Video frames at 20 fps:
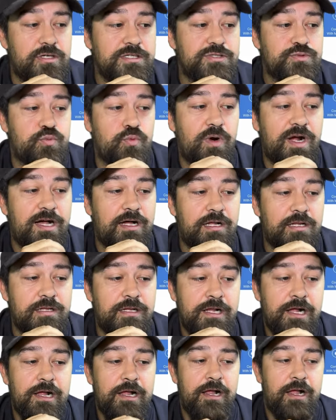as well.
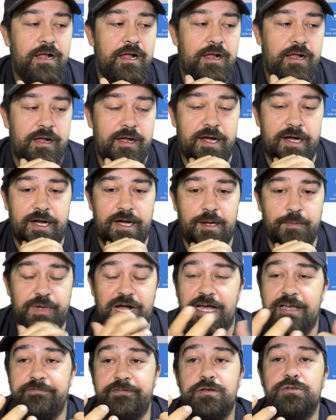Um,
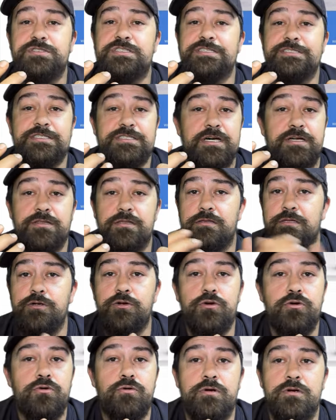I've used a
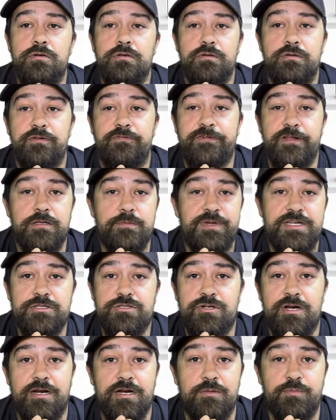Sunlu filament
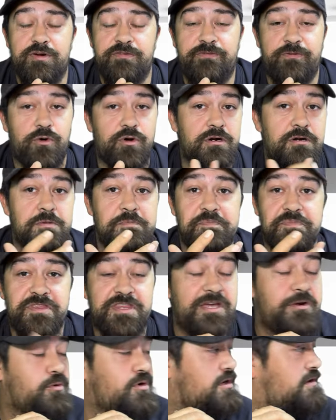dryer before.
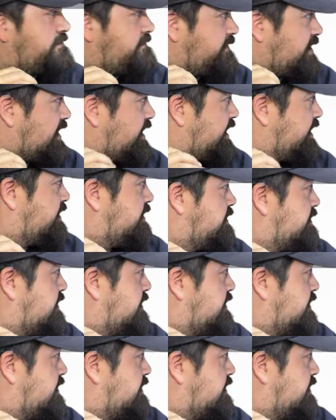They work fine.